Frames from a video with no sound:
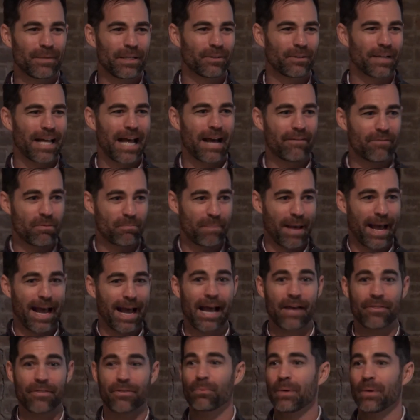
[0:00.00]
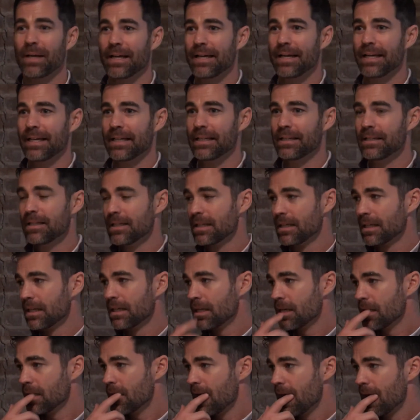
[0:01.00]
Right? We don't have a pathway in.
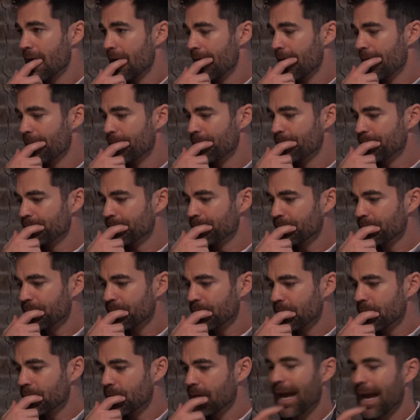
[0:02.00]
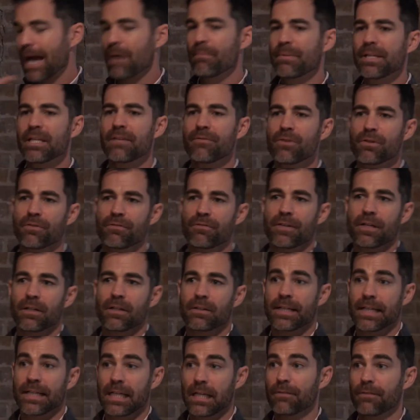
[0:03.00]
How many of you
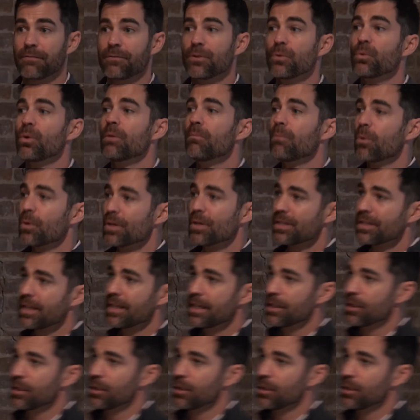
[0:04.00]
feel like if you were more